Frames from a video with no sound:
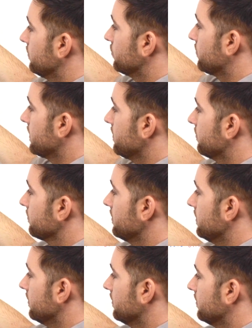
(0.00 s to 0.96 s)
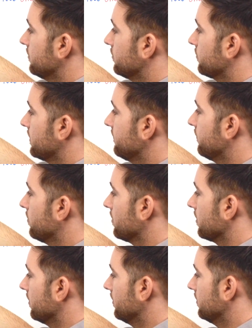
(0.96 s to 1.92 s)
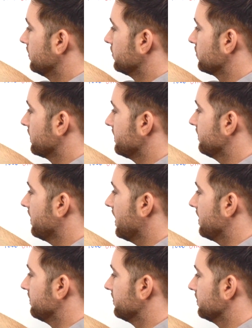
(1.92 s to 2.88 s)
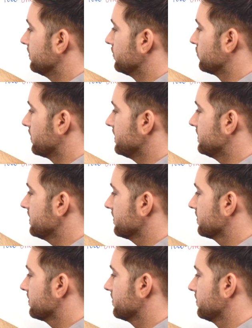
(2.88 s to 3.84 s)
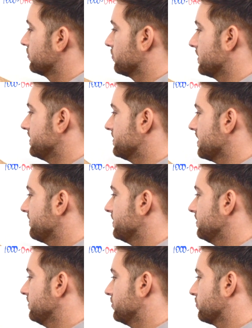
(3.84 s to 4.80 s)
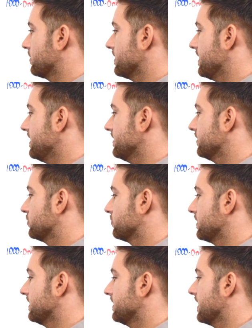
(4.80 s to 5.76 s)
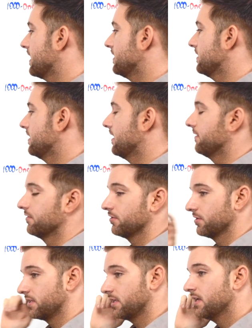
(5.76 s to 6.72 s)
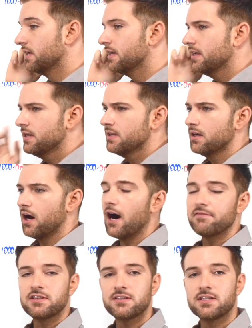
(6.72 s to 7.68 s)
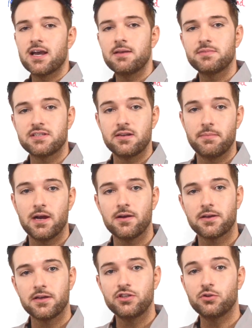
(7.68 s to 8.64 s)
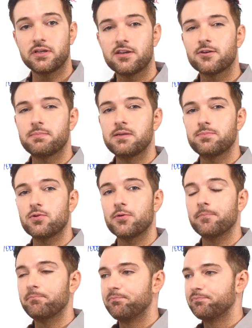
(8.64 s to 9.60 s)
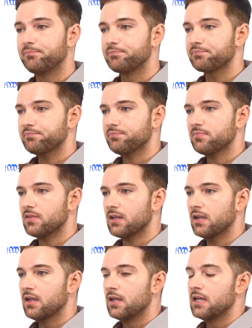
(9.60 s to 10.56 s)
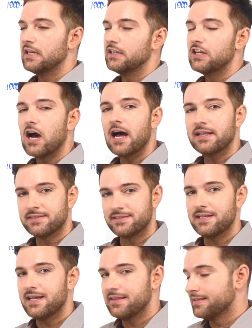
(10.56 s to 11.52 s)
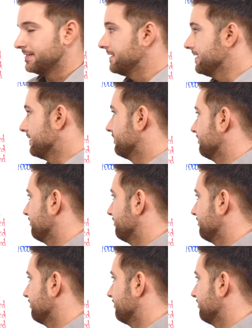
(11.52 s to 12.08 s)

23, 24, 25, 26, 27, 28, 29, and 30. Oftentimes in America, you'll hear people not say the T.